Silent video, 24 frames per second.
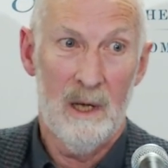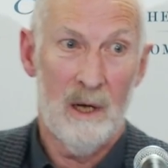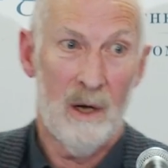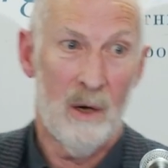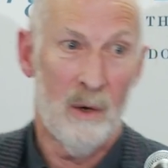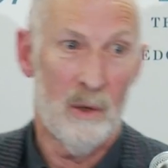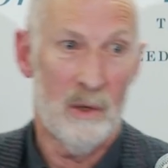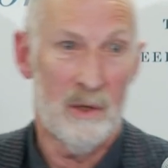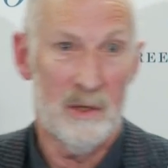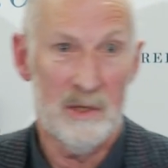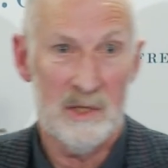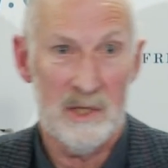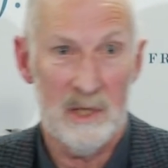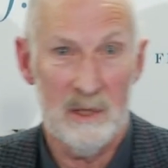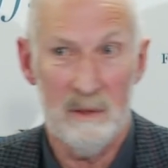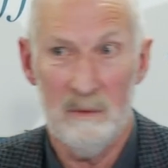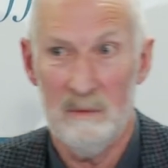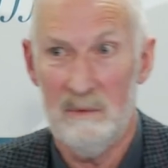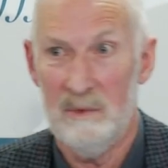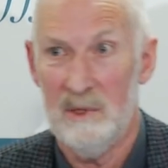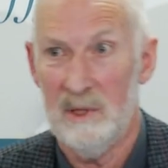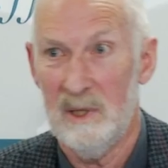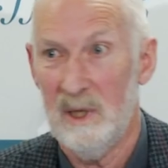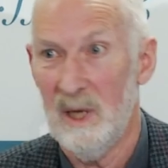owners
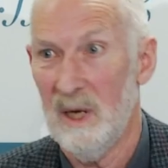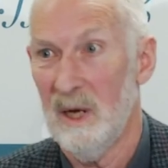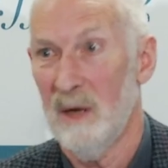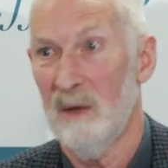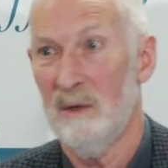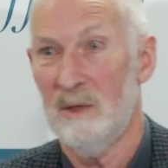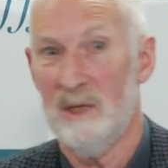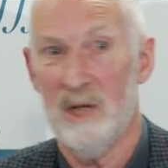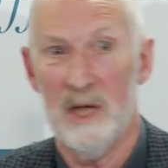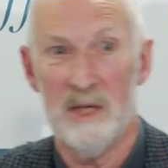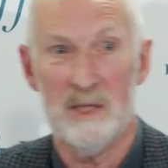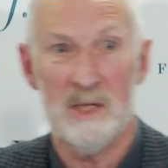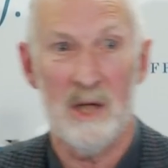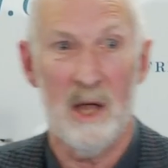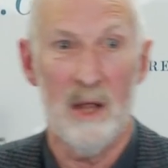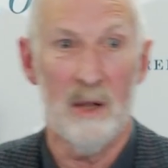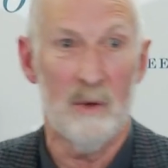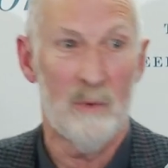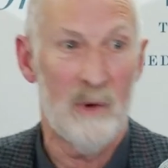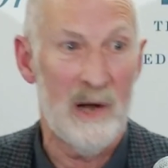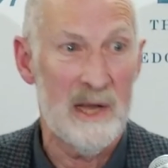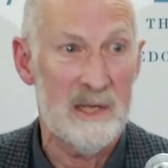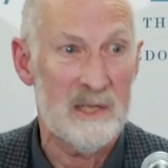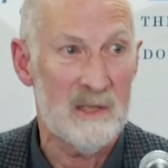and you know does all
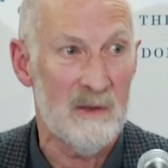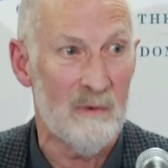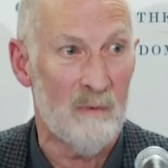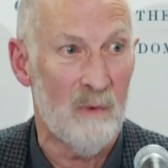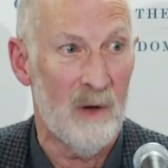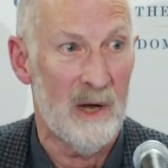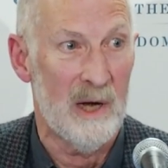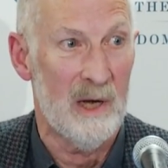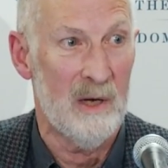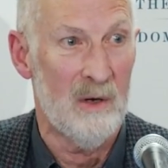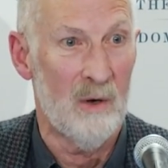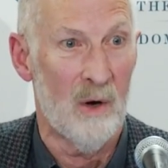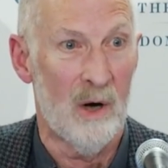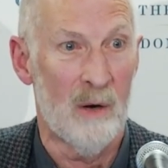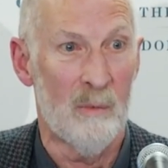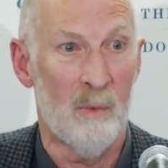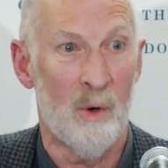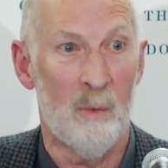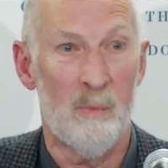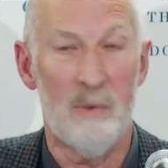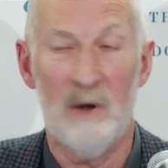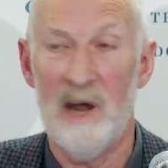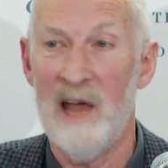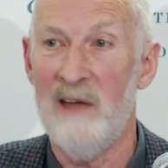the rest of what a
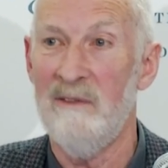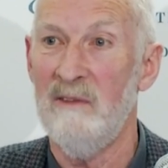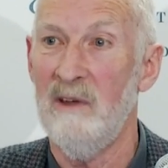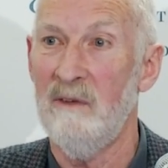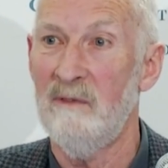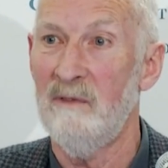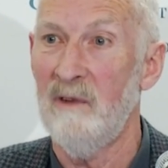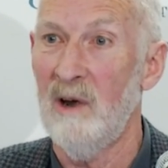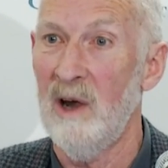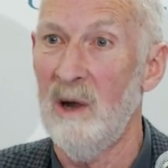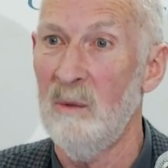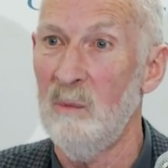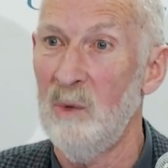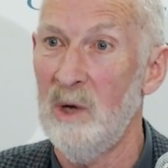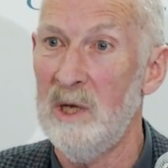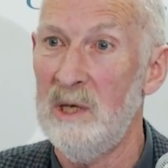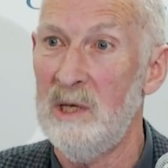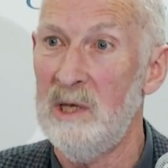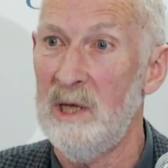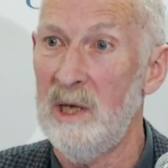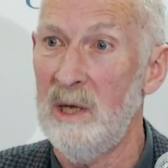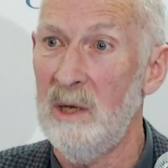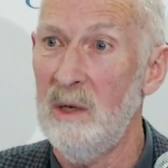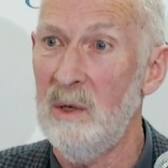normal private firm
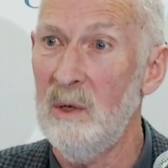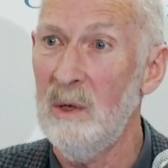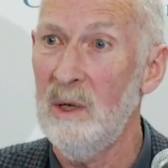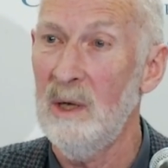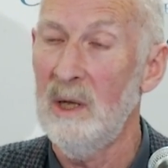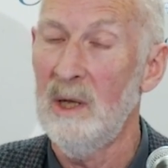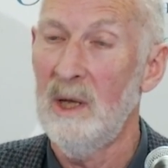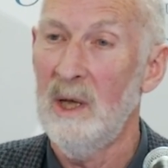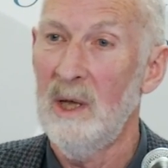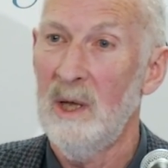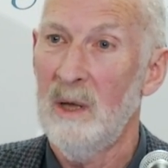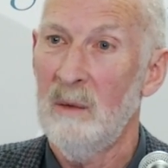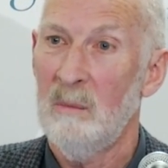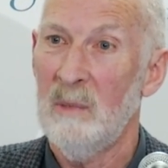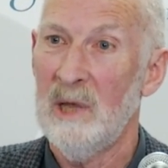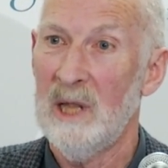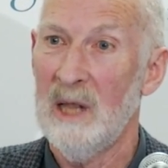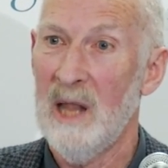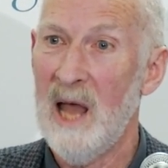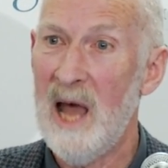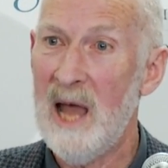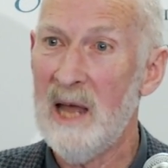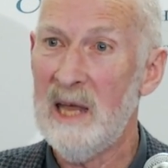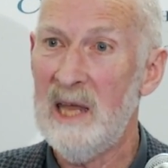would do. But
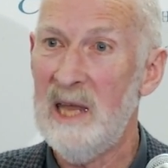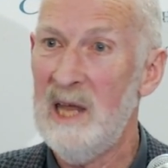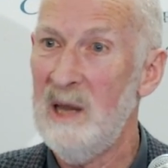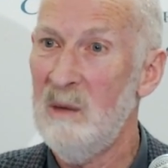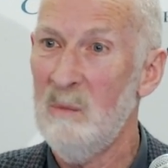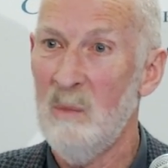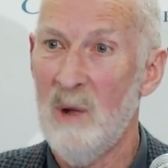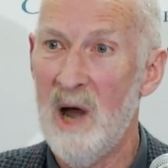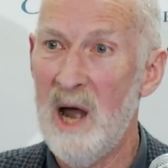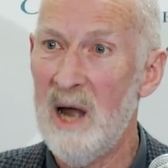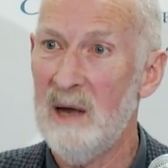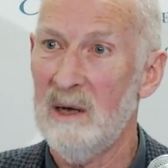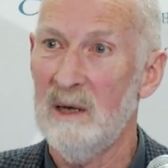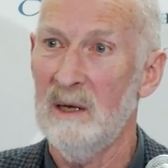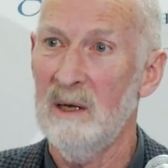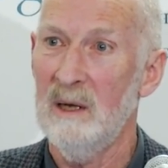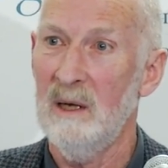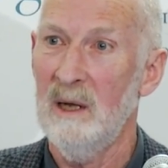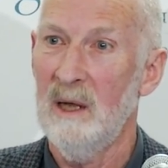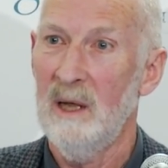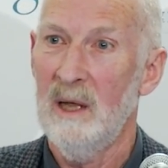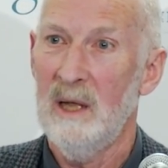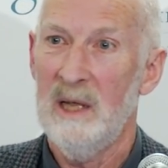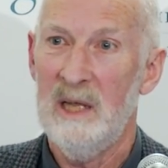Lockheed
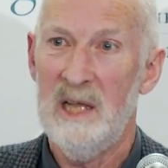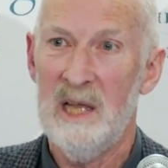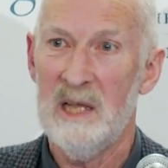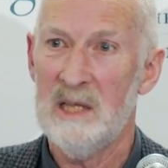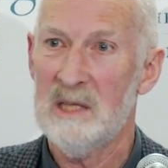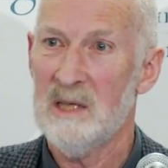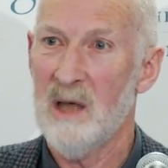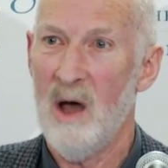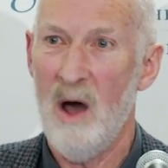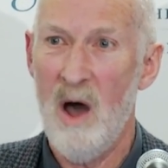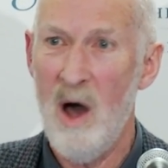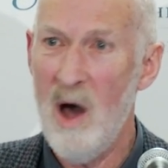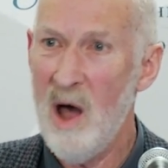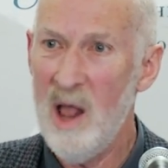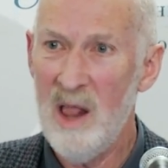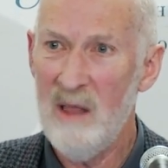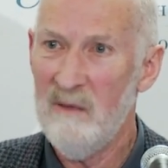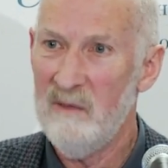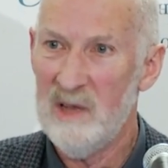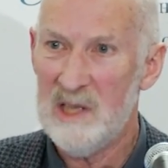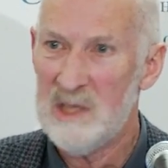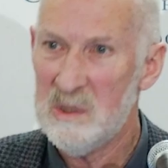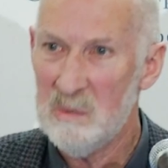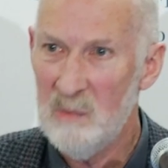Martin gets all
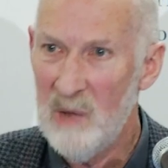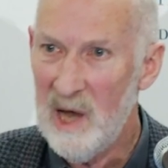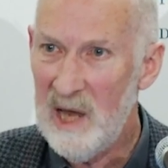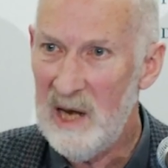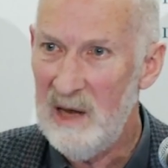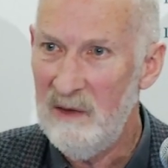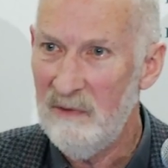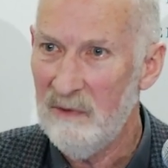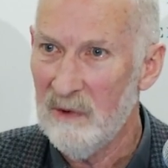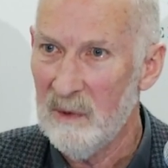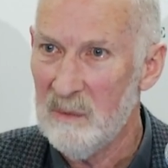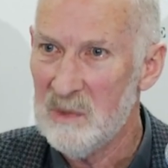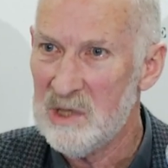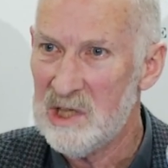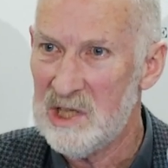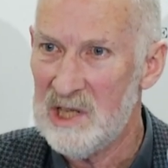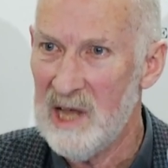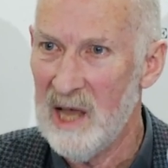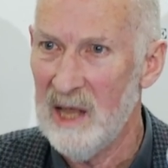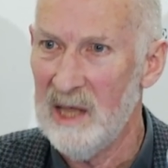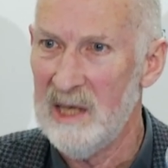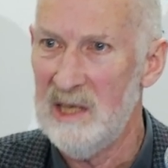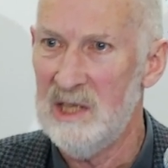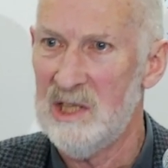of its money from
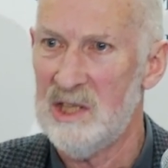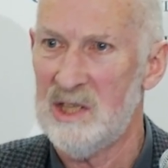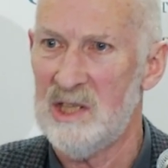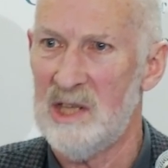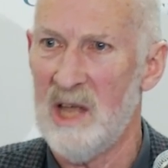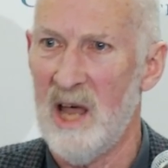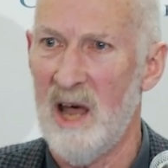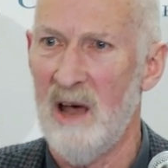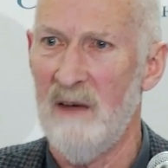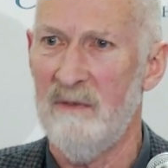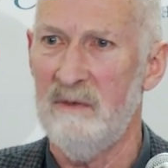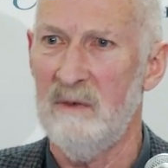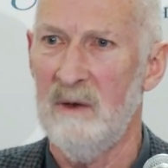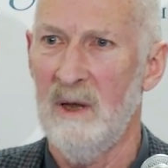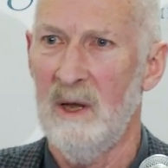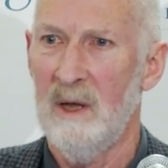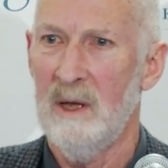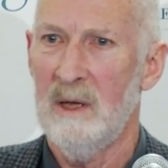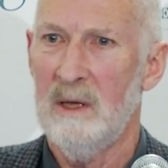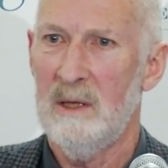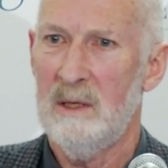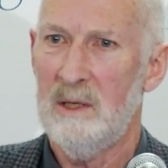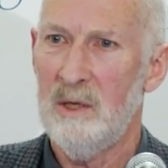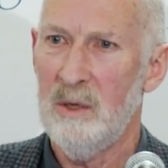selling stuff
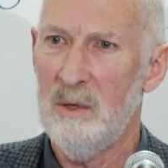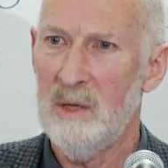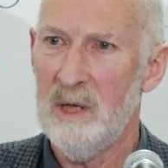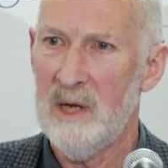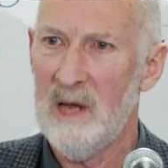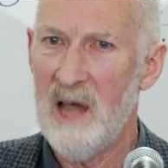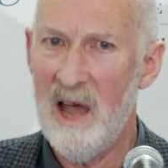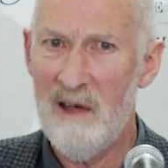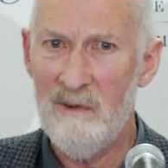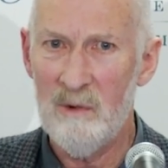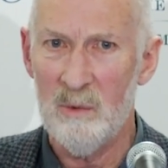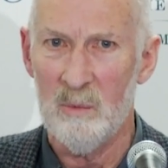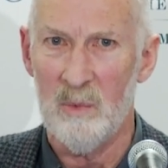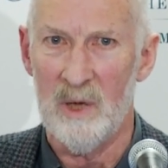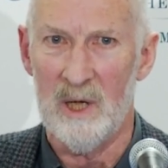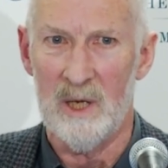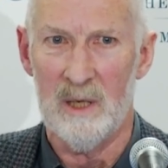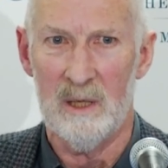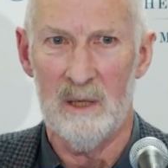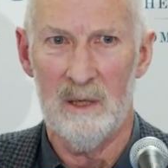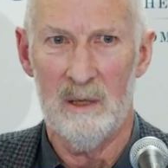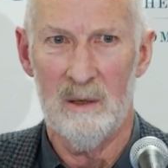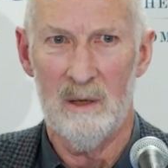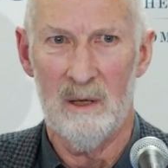to the government,
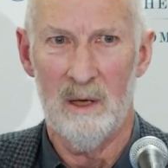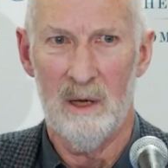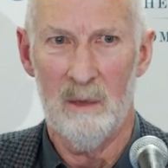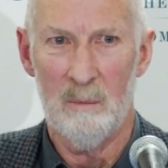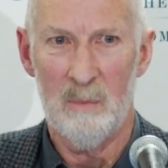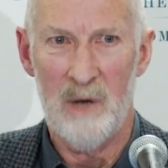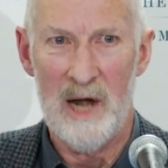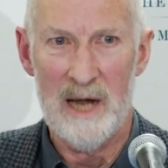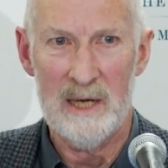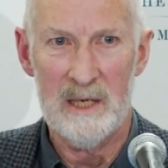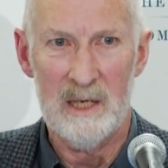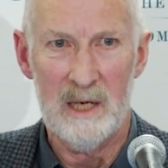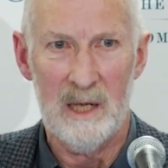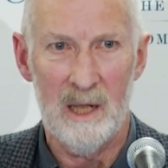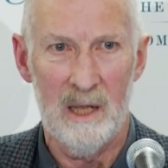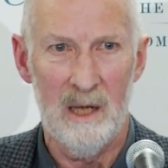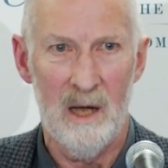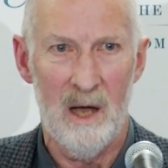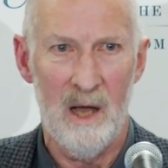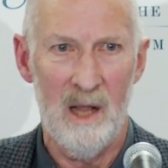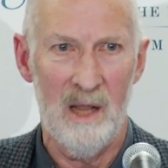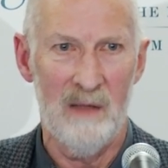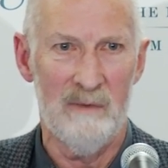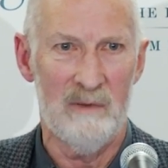practically
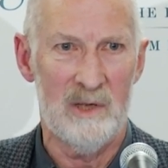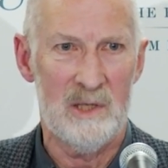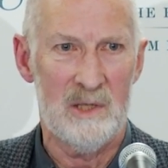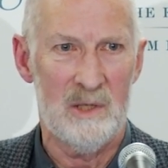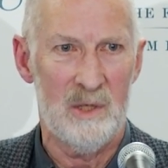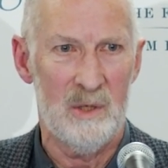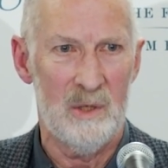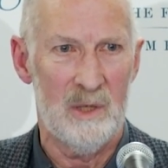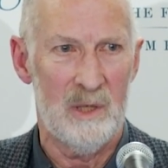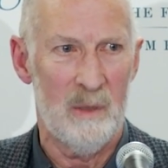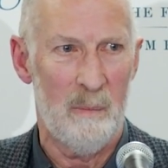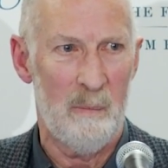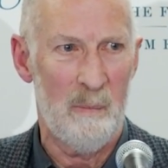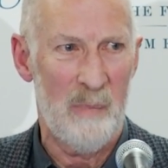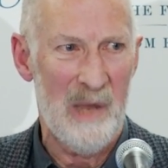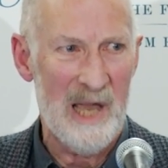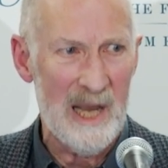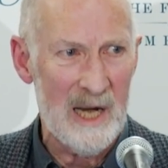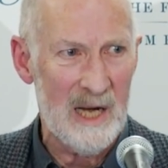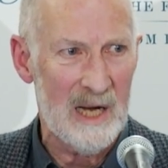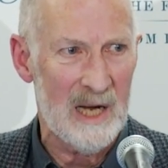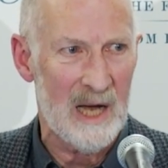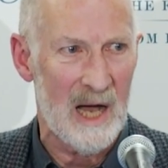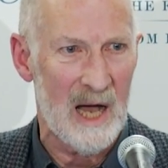all of it to the
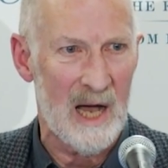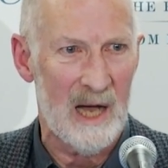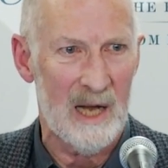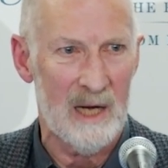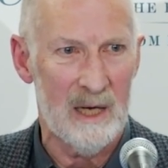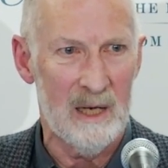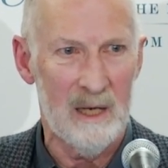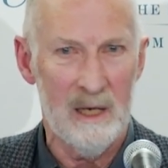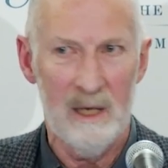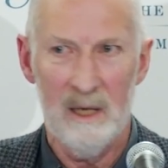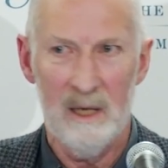Pentagon.